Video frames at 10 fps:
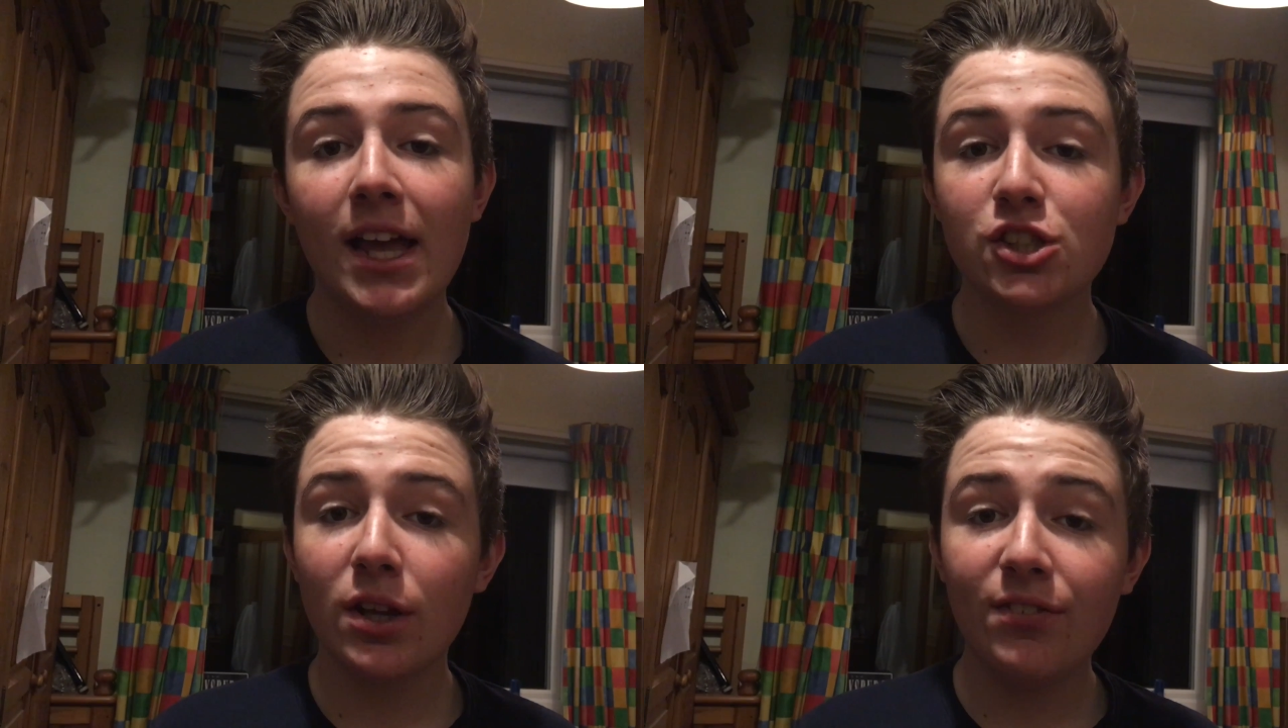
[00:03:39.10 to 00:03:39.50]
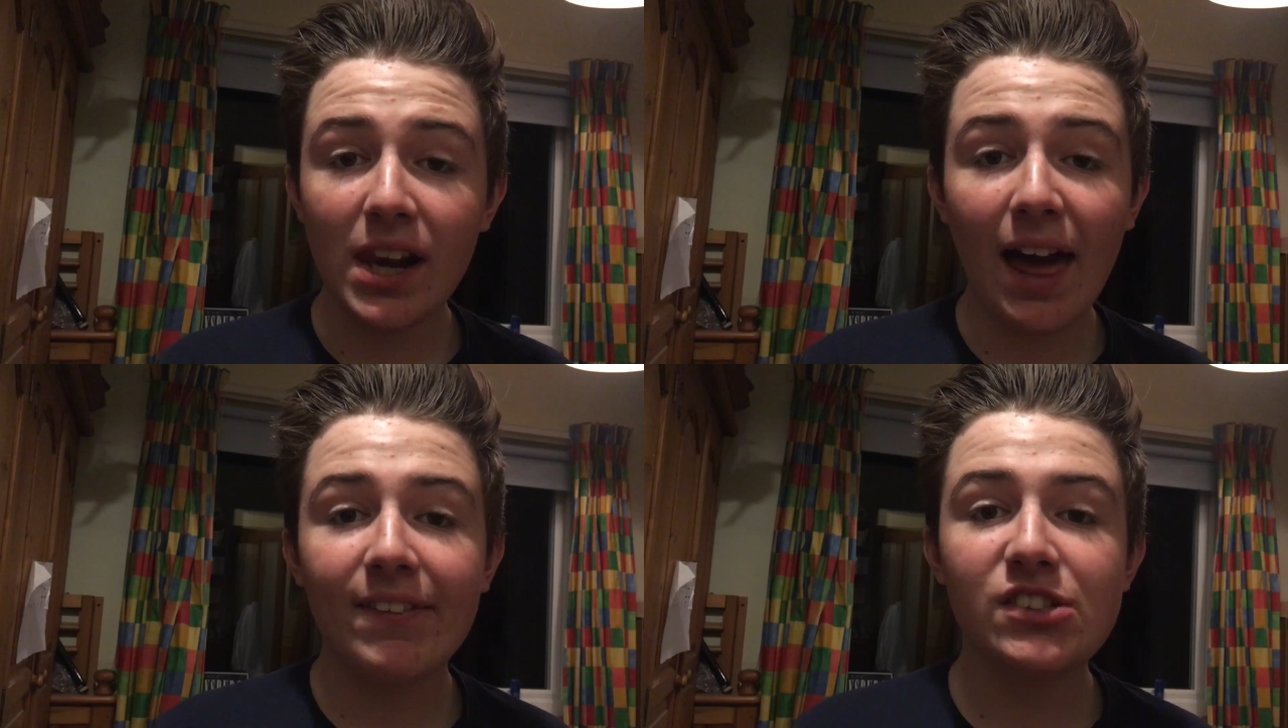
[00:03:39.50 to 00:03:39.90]
So if
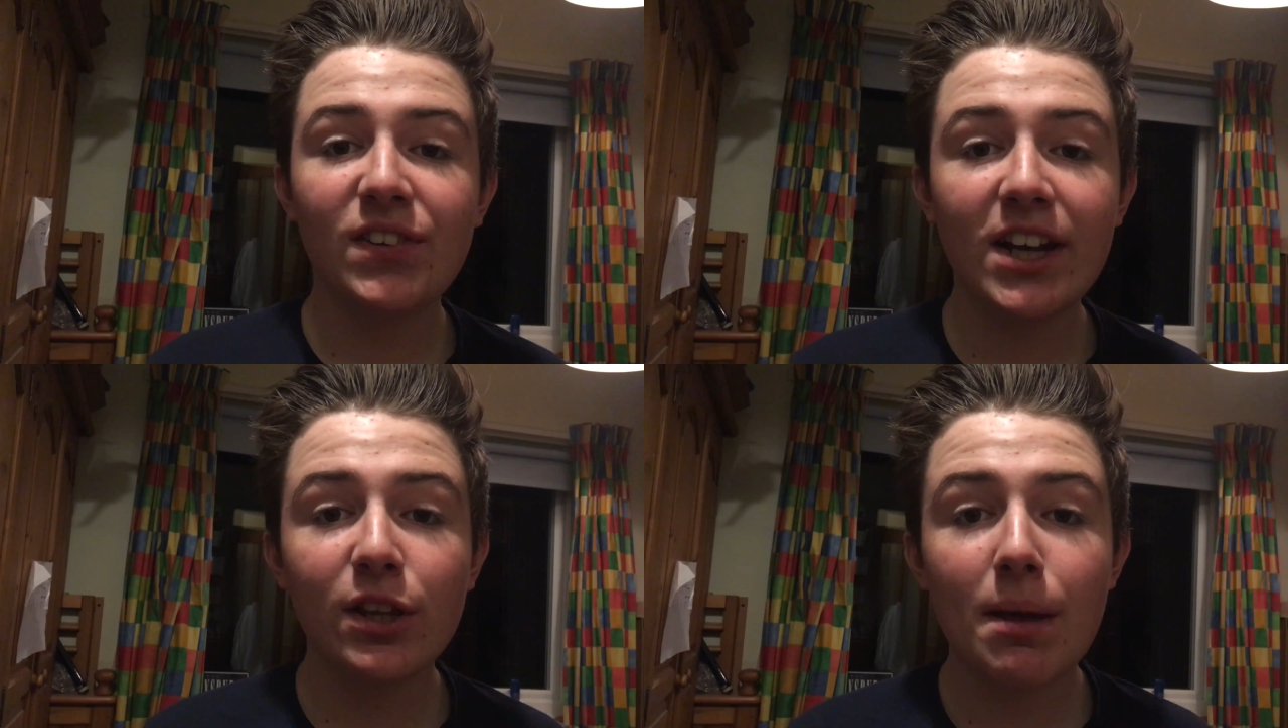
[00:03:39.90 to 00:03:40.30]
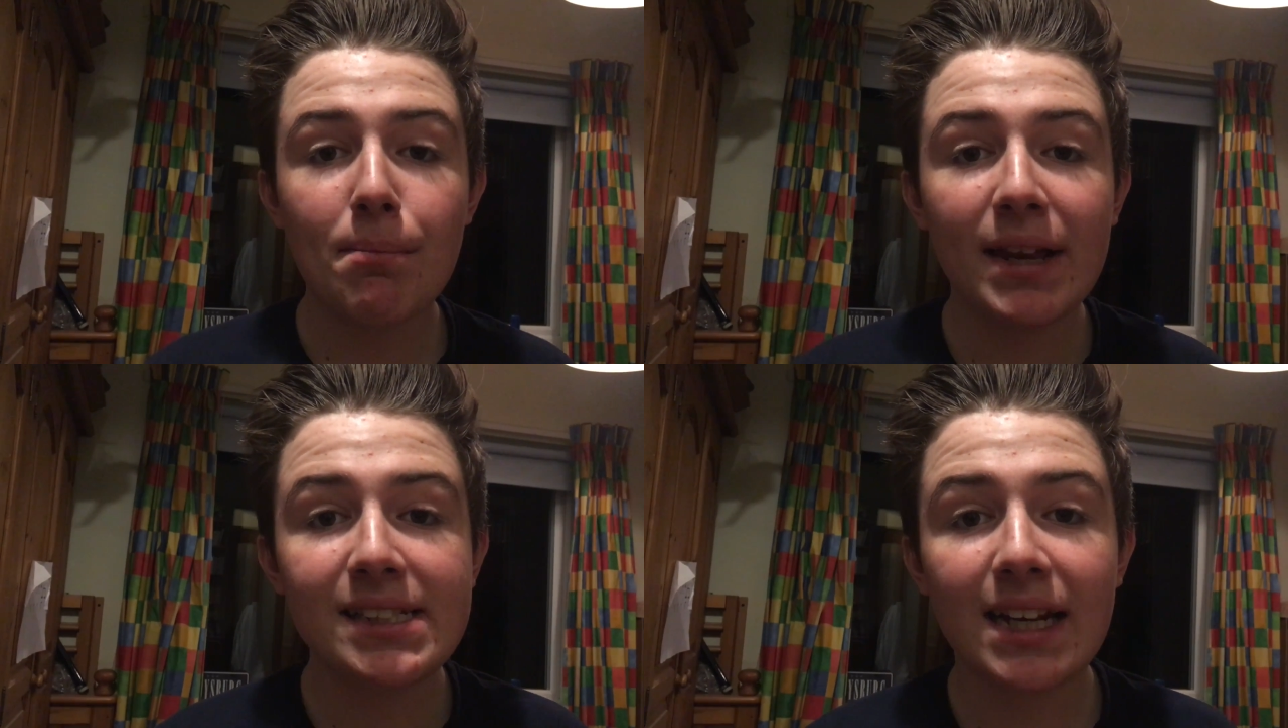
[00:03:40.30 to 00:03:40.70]
you like this video
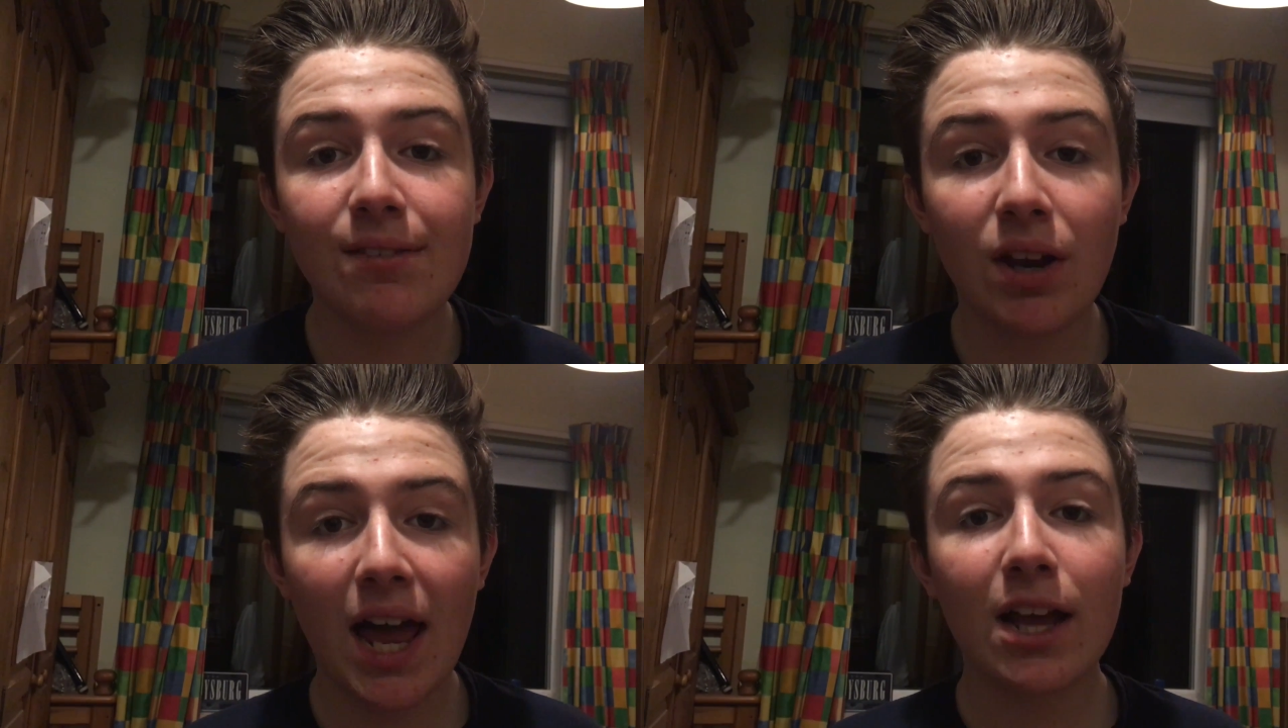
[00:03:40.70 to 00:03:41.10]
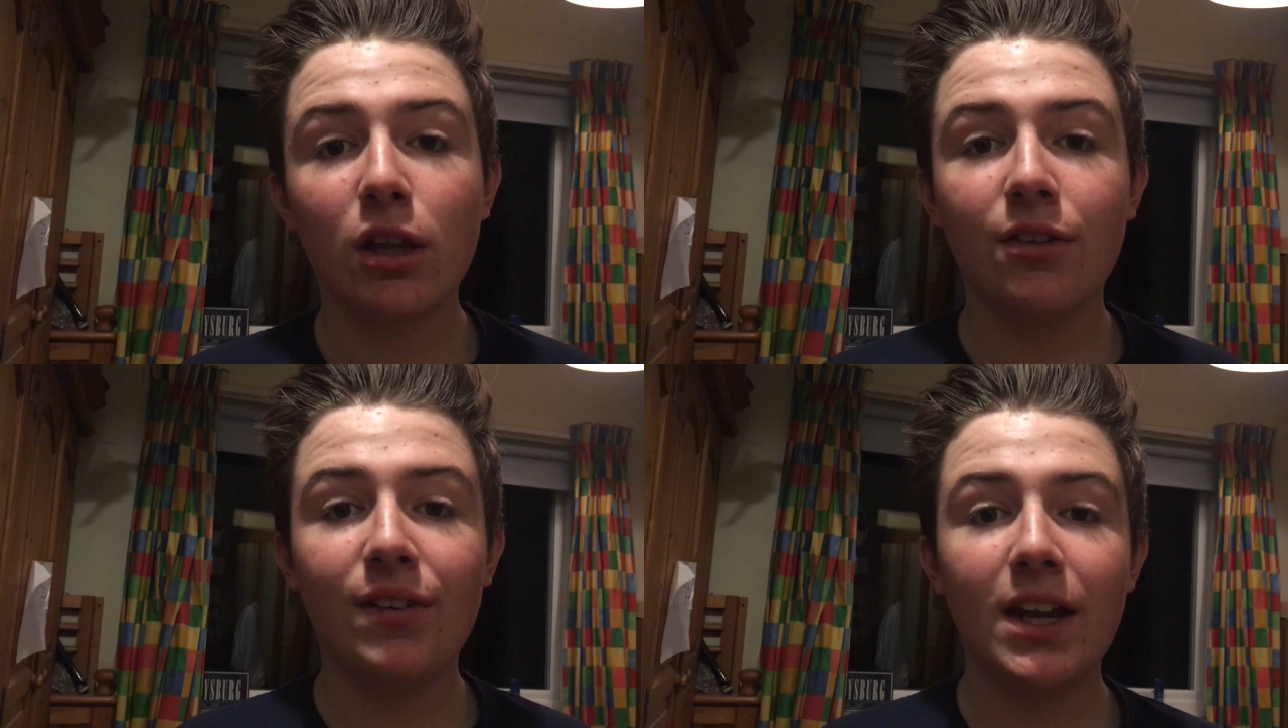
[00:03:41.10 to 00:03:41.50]
then please leave a
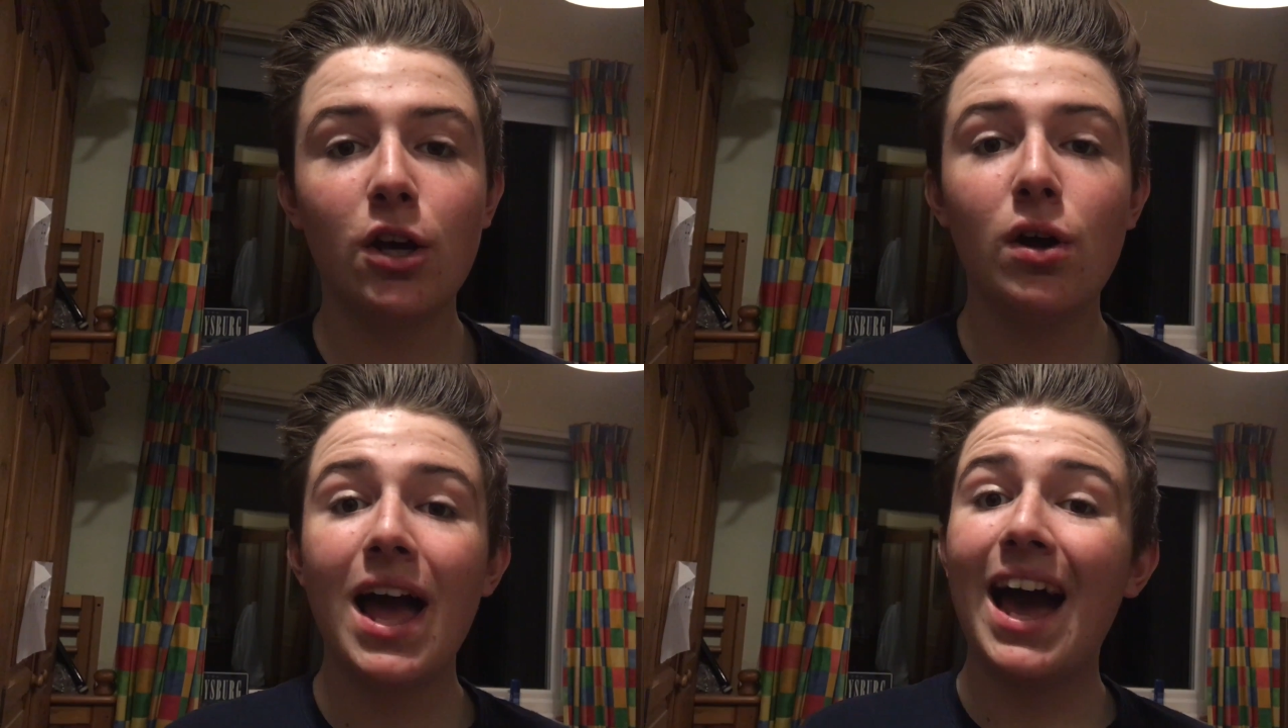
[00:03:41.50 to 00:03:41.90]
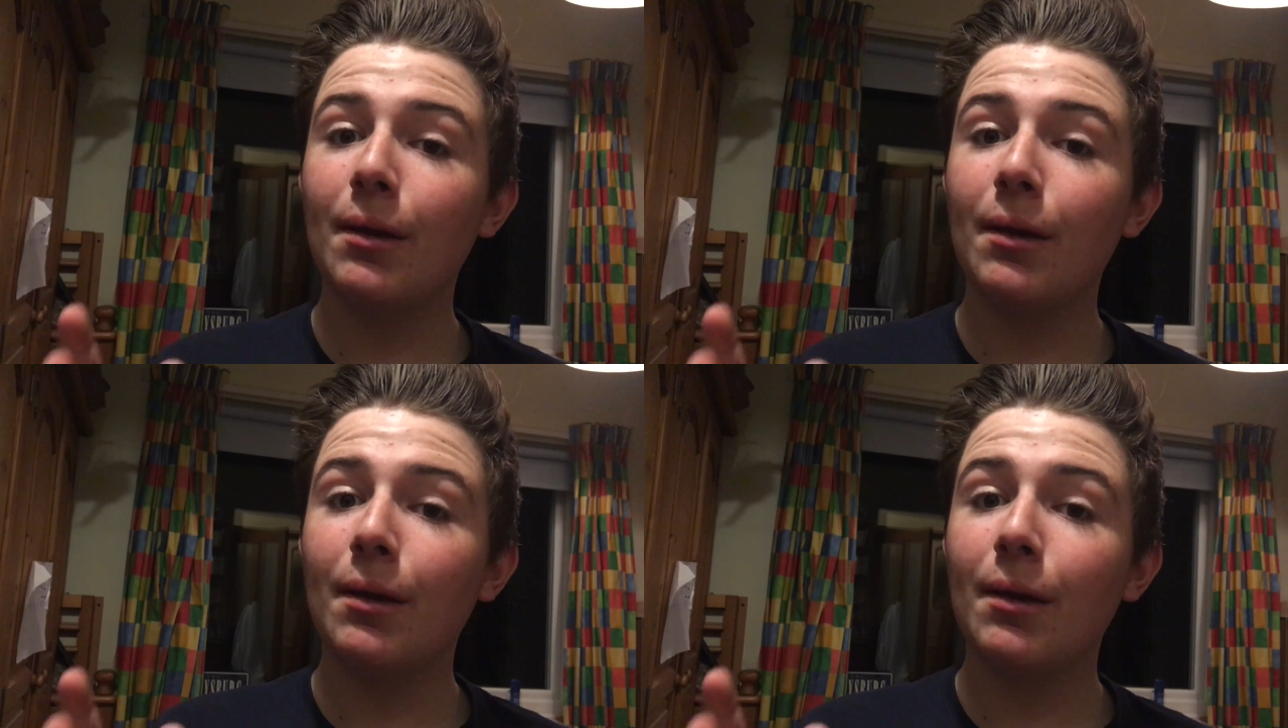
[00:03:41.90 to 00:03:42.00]
like on the video